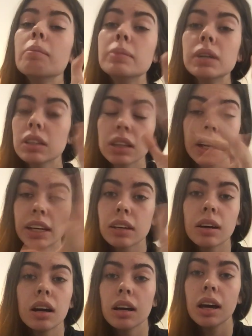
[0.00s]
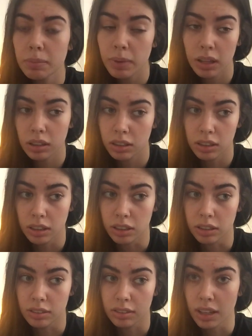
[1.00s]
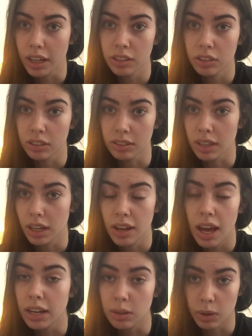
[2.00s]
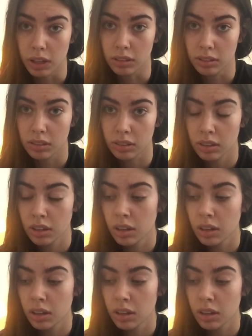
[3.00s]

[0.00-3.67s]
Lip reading: million years, ages anyways.